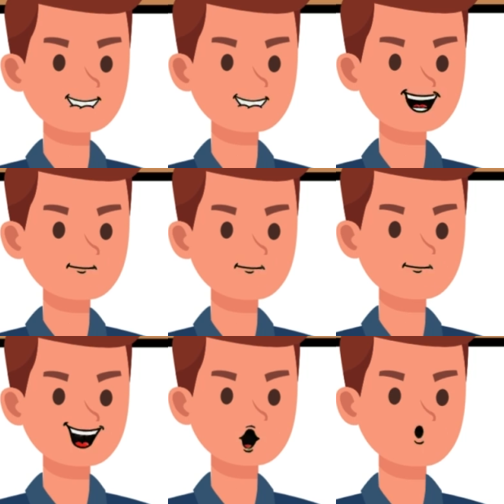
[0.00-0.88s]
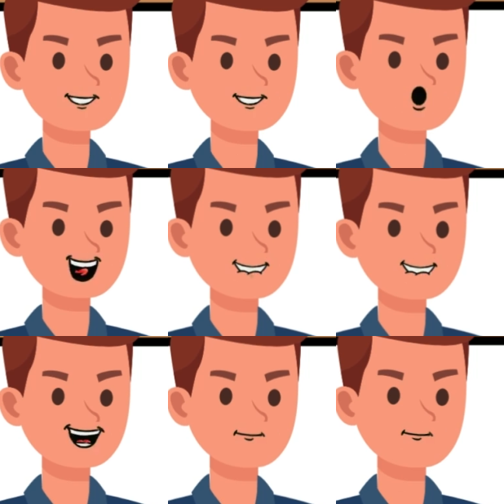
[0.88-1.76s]
The examples we
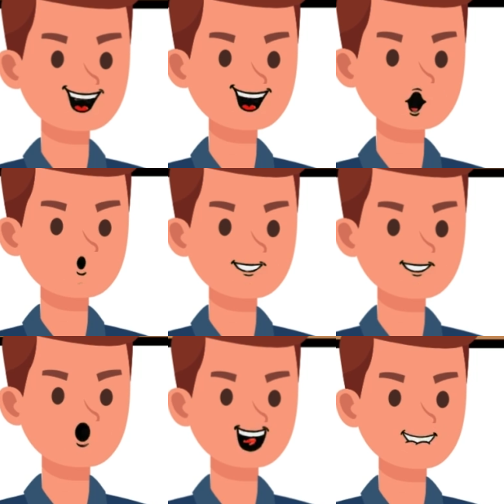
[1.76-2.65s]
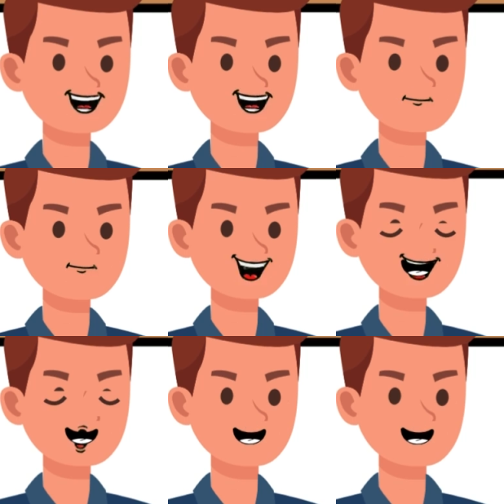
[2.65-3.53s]
practiced are typically taught in beginner
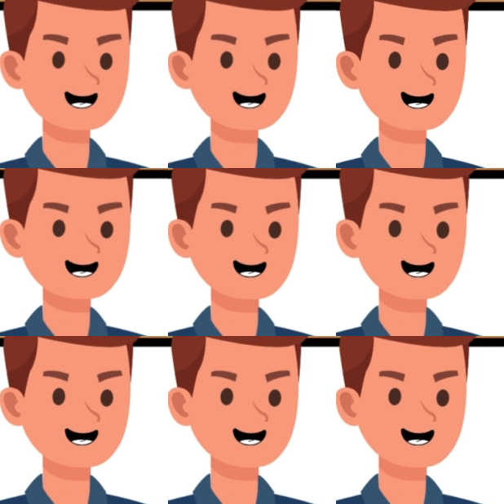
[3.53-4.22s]
abacus classes.